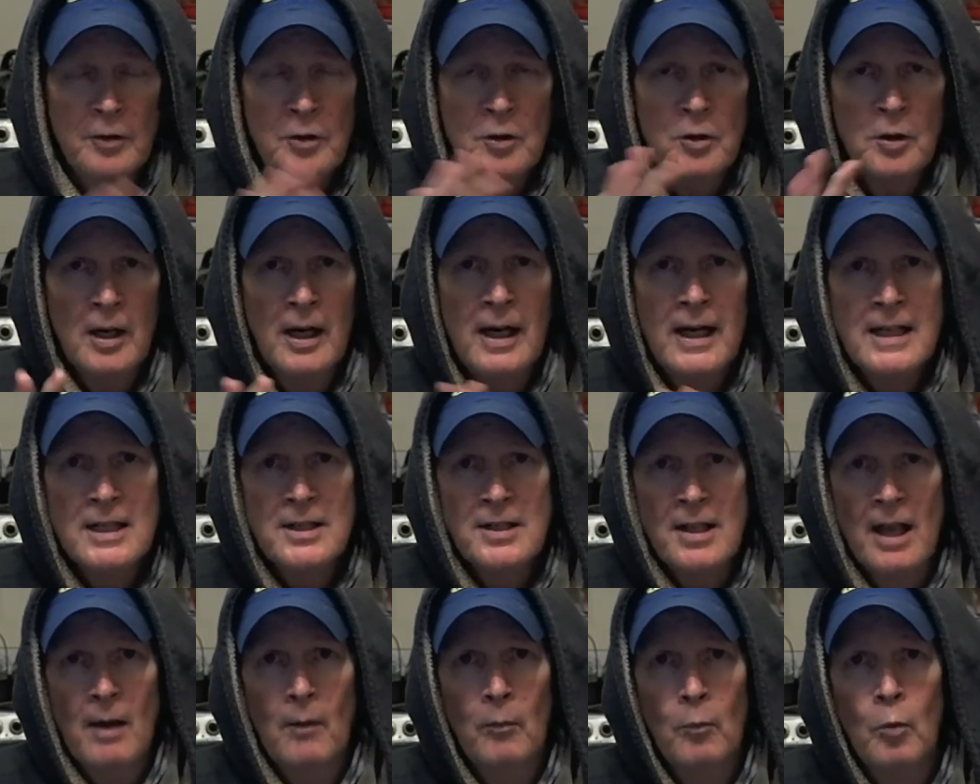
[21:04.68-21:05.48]
you
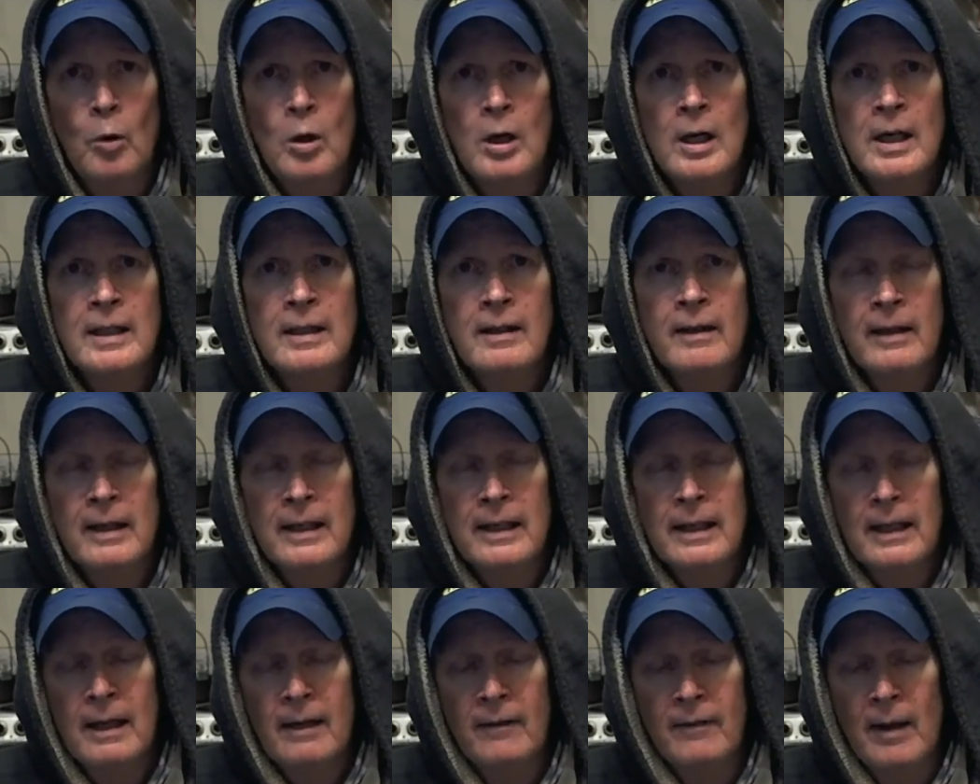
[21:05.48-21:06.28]
guys that won
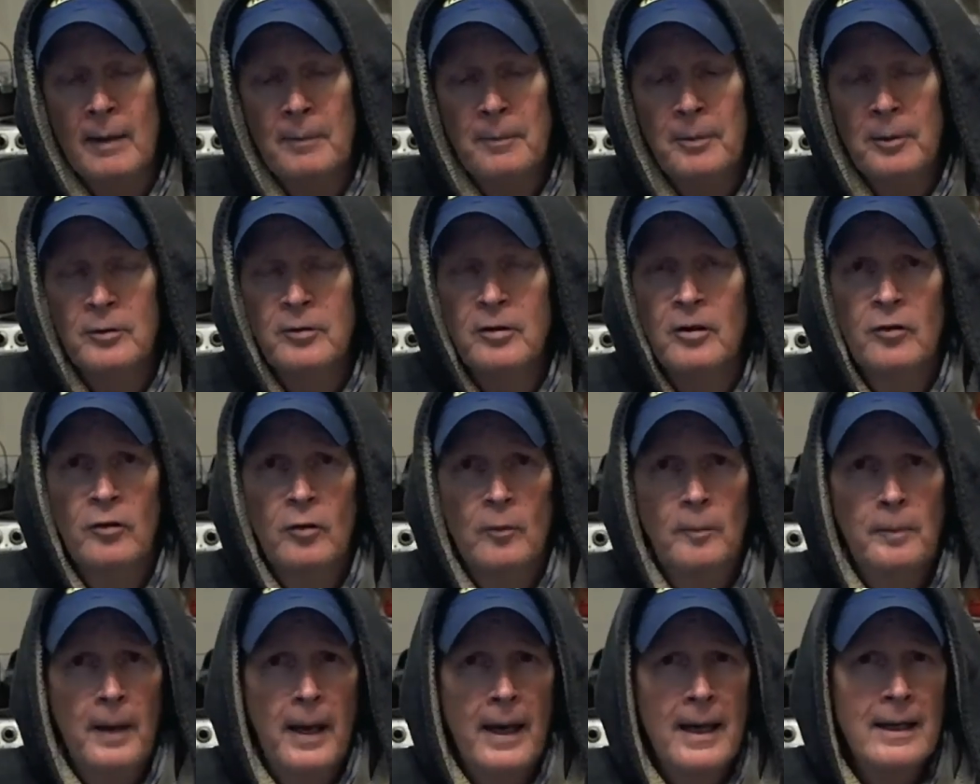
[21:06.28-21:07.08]
that
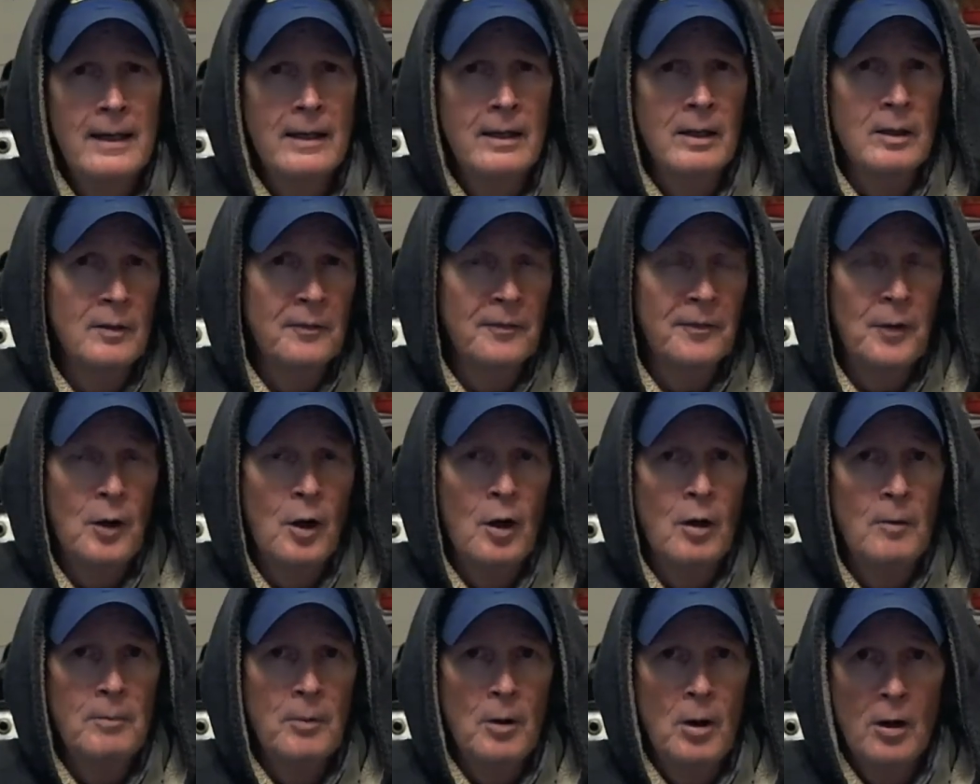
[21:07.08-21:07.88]
participated in the
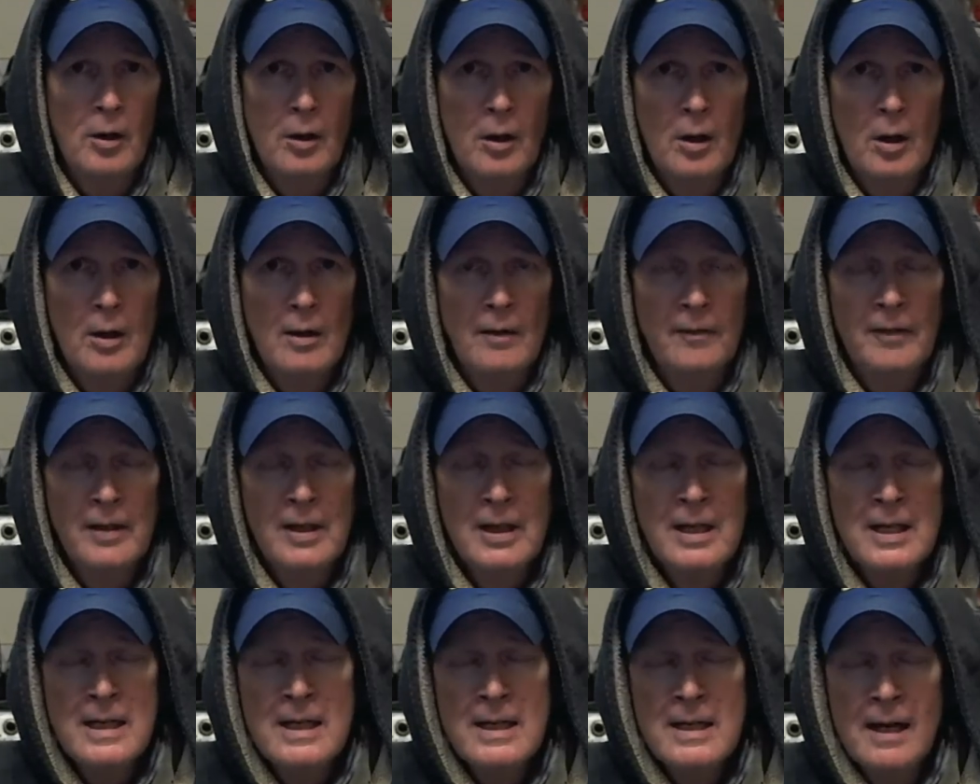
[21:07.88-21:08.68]
Fall Bardolph,
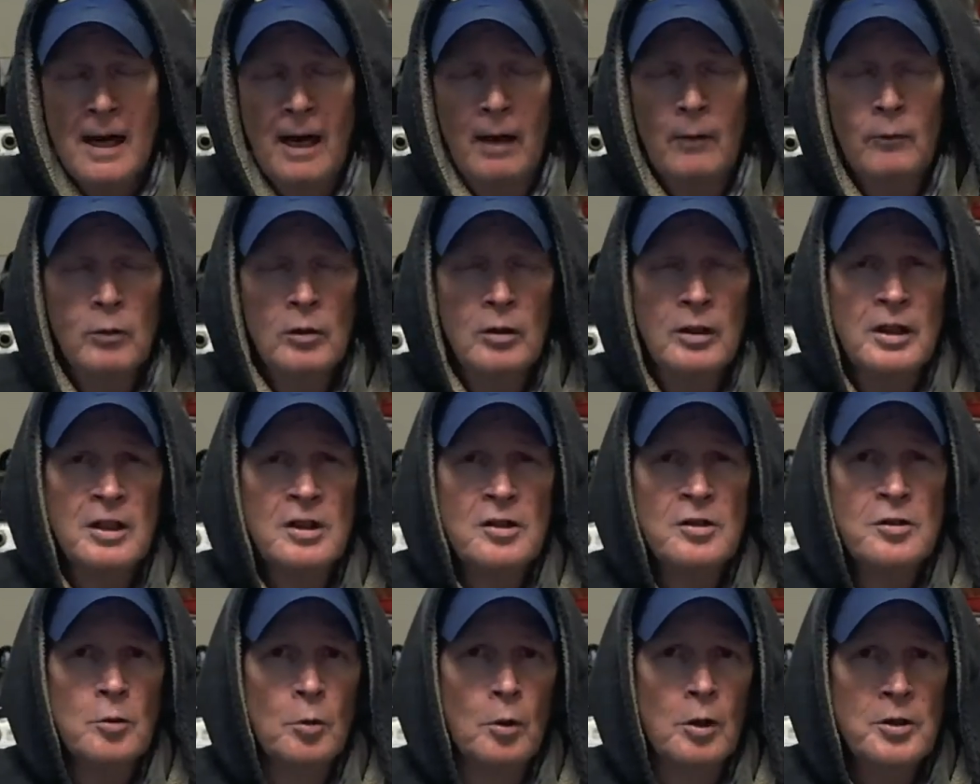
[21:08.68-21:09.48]
I really
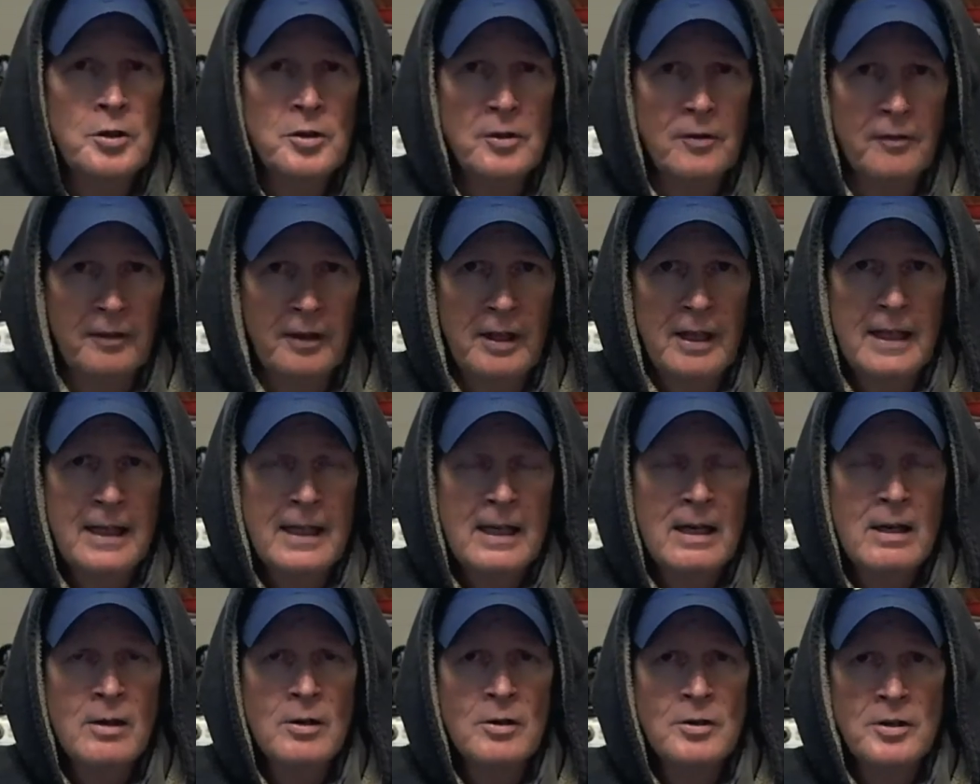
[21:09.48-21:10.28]
enjoyed your
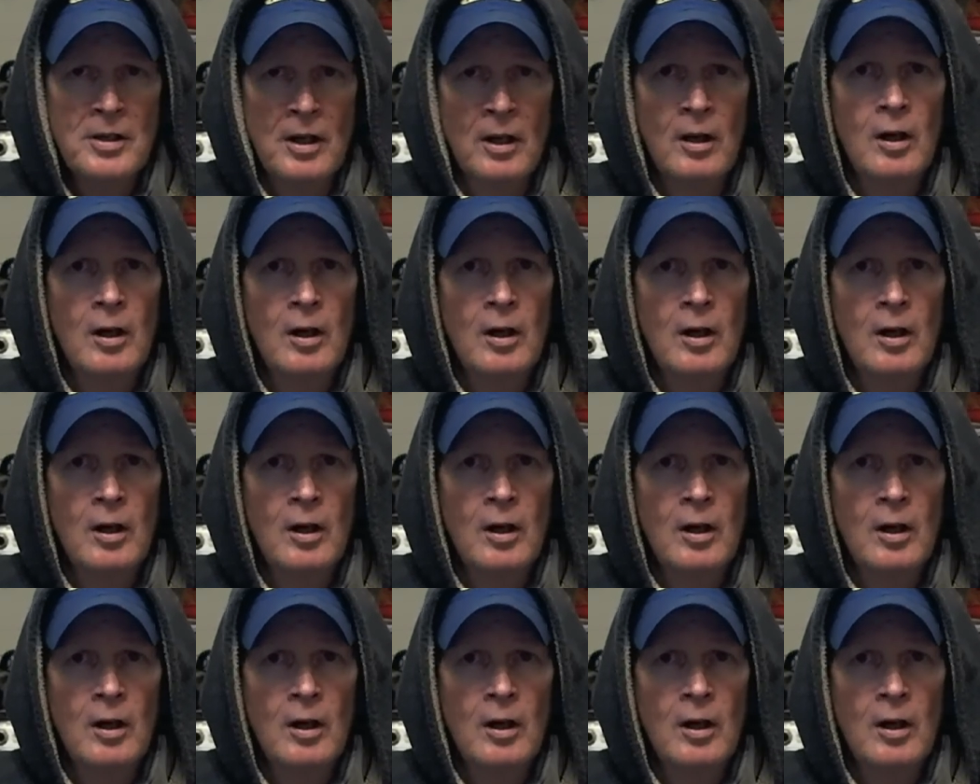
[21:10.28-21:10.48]
videos.